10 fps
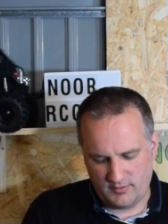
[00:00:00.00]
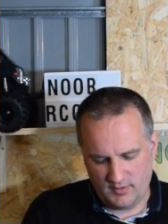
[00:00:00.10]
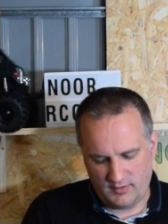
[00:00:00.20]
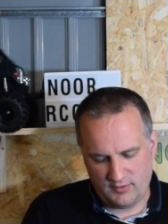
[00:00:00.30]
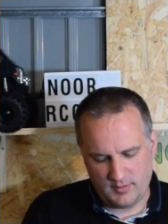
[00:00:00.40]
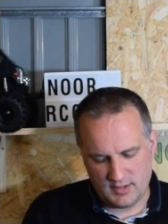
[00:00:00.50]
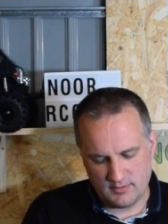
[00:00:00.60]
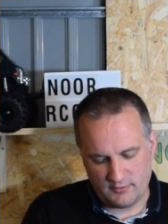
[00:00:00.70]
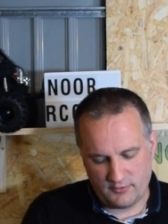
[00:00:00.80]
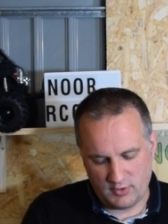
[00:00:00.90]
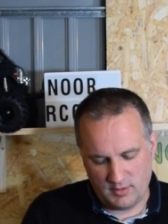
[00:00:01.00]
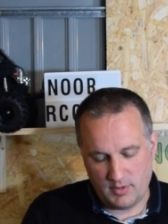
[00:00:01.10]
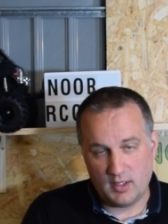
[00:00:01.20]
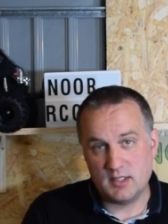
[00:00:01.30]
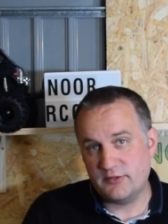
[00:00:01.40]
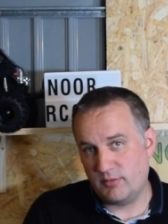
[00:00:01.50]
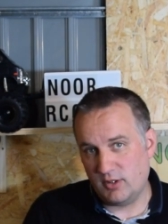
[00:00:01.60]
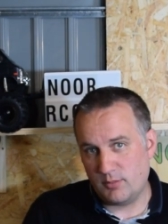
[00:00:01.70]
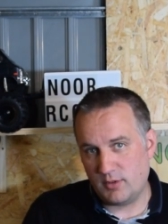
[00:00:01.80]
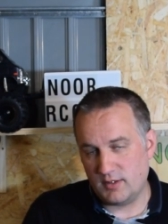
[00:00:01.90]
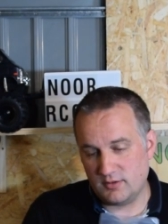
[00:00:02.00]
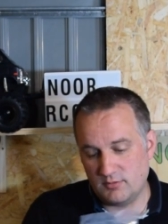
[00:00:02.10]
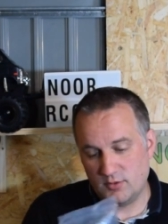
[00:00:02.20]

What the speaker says: they've given me some free parts for when I break them,